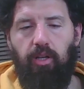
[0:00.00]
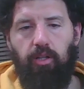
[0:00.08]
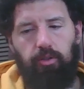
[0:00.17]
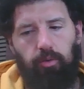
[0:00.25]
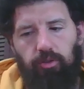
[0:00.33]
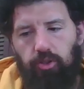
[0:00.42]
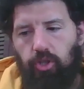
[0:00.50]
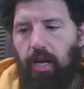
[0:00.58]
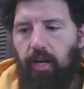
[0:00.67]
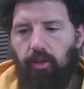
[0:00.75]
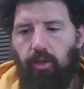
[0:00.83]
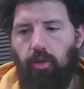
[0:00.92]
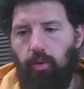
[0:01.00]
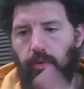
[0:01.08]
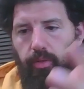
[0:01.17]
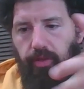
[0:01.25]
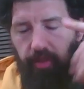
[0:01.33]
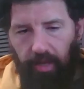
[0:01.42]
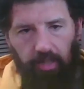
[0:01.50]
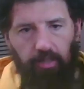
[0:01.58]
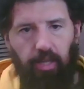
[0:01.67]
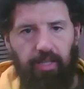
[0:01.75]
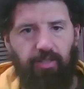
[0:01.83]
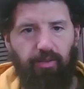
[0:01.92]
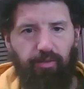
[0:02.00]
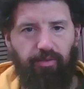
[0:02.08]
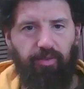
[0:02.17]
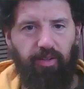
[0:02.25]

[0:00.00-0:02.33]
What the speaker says: So as a child, you don't think lots of